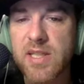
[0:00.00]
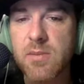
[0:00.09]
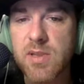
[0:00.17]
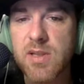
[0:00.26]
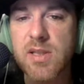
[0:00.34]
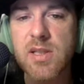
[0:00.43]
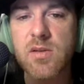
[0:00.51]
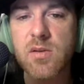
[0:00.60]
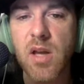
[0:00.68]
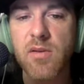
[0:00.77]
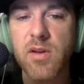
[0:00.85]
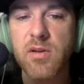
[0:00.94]
teams at the D2
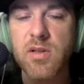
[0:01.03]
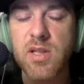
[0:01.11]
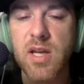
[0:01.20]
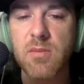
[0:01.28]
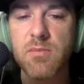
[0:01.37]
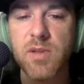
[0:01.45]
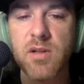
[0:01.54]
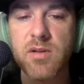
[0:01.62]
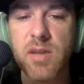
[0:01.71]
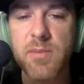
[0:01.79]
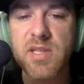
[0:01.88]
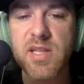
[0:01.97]
level. They're just kind of,
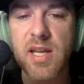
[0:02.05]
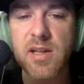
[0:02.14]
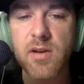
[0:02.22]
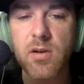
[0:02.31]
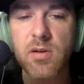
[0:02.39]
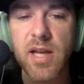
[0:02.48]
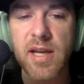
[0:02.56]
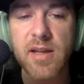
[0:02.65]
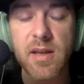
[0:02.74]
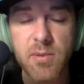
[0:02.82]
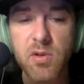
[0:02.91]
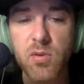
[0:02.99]
they've been staying in their own lane
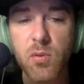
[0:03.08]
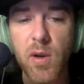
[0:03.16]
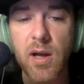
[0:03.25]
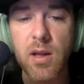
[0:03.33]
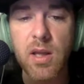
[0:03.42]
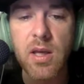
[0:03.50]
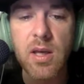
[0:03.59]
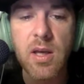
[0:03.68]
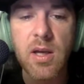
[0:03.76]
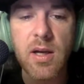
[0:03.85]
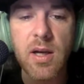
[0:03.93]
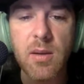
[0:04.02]
and they've been doing well.
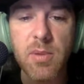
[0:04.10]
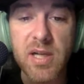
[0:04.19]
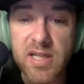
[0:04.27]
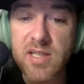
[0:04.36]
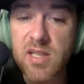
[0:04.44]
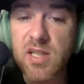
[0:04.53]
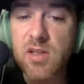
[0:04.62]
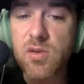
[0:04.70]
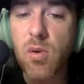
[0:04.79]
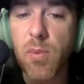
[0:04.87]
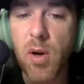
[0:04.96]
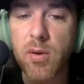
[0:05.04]
But it is a
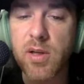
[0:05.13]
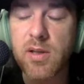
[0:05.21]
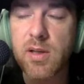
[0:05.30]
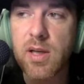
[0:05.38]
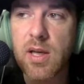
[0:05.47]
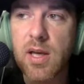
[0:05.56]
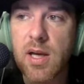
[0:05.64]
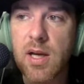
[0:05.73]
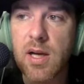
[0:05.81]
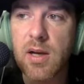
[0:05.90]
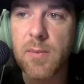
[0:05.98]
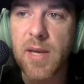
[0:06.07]
D2 opponent.
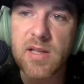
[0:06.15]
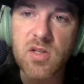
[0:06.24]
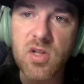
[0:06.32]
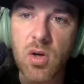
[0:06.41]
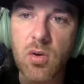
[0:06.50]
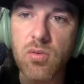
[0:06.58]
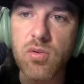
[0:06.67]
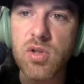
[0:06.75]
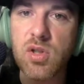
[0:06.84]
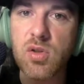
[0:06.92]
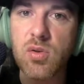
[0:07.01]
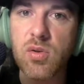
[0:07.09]
And so
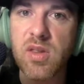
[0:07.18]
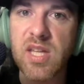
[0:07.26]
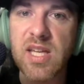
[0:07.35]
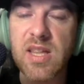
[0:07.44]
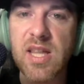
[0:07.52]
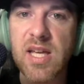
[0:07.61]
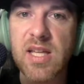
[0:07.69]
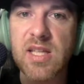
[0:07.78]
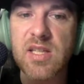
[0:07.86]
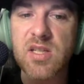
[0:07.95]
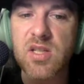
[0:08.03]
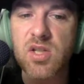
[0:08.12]
do you think that
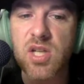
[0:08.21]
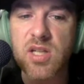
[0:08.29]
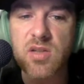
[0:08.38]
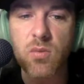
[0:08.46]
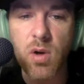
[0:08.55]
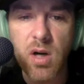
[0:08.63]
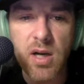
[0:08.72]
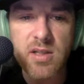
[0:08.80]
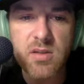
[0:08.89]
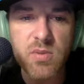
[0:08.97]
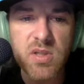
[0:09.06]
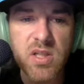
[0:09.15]
this is a chance to work
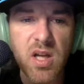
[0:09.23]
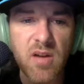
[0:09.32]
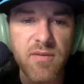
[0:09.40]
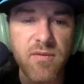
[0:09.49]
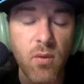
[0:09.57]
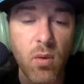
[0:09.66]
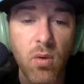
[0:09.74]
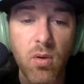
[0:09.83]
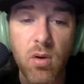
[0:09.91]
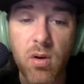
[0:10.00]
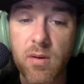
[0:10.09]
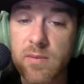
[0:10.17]
on some stuff,
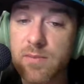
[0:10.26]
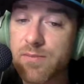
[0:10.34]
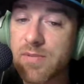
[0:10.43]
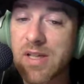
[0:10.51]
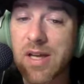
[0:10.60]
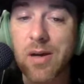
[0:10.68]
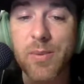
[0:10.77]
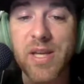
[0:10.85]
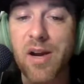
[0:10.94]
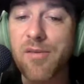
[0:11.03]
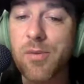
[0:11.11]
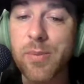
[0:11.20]
or you got to be
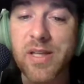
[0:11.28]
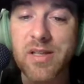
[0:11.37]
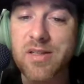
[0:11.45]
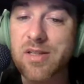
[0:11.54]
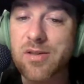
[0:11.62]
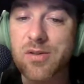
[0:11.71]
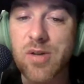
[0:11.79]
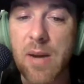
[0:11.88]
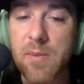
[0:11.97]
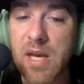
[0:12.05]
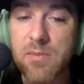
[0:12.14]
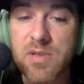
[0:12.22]
careful because these are
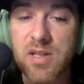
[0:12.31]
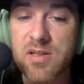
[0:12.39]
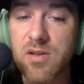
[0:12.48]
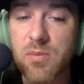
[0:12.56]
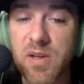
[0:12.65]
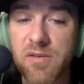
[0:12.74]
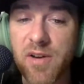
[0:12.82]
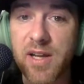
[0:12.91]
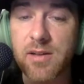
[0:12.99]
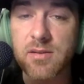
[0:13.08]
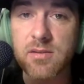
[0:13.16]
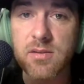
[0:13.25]
trap games and this could be a fight?